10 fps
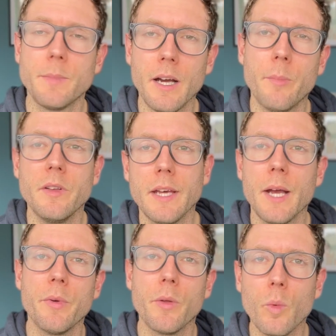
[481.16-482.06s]
a bit up and
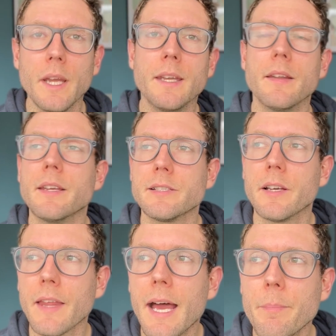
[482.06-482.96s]
down with the wind and things
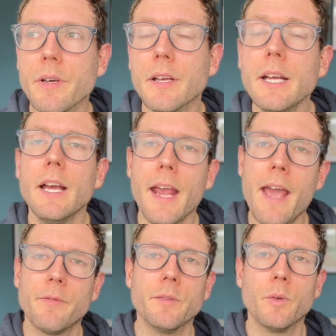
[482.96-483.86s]
like that. But the
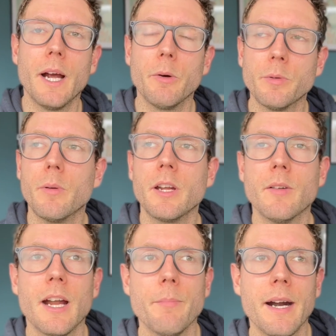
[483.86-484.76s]
effort throughout was probably
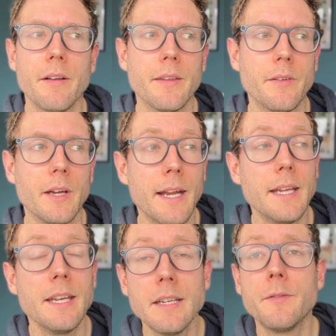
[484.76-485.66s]
around marathon effort. And it,
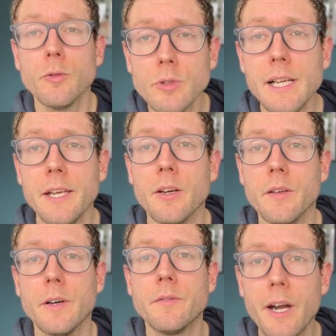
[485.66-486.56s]
it did feel really good. It
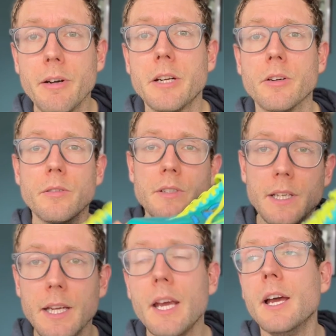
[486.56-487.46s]
felt very
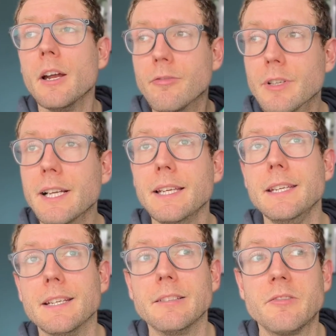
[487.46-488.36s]
cruisy,
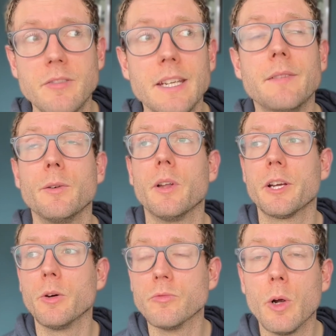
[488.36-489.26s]
really did feel like
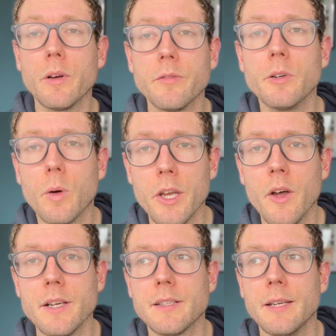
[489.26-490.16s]
I was rolling through quite
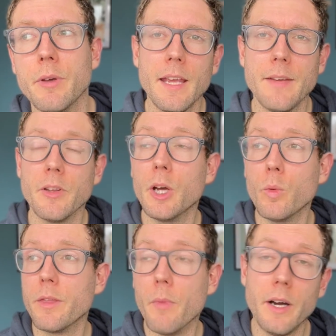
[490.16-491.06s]
nicely with, even though
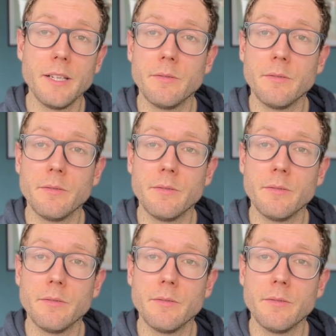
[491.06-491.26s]
with my